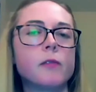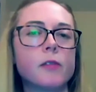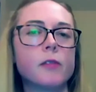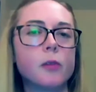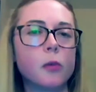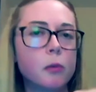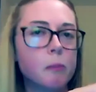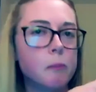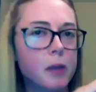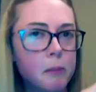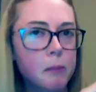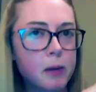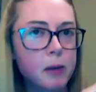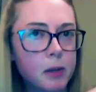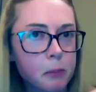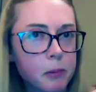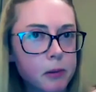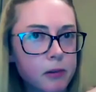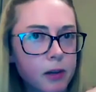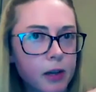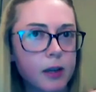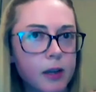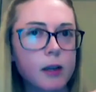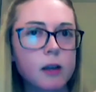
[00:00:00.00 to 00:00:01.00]
So they made a
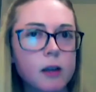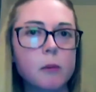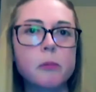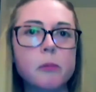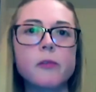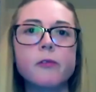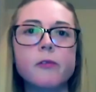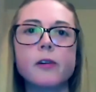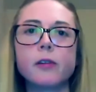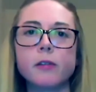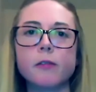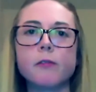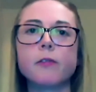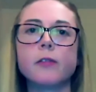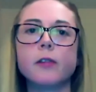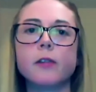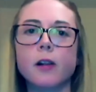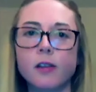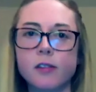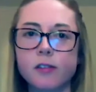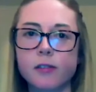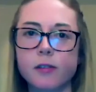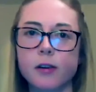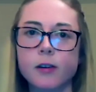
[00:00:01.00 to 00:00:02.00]
particular provision
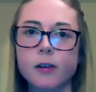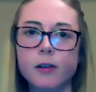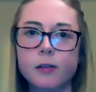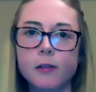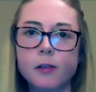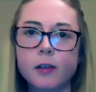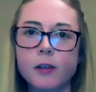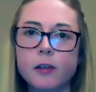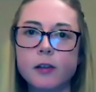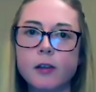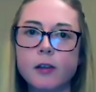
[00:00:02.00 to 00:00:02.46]
for Ulster.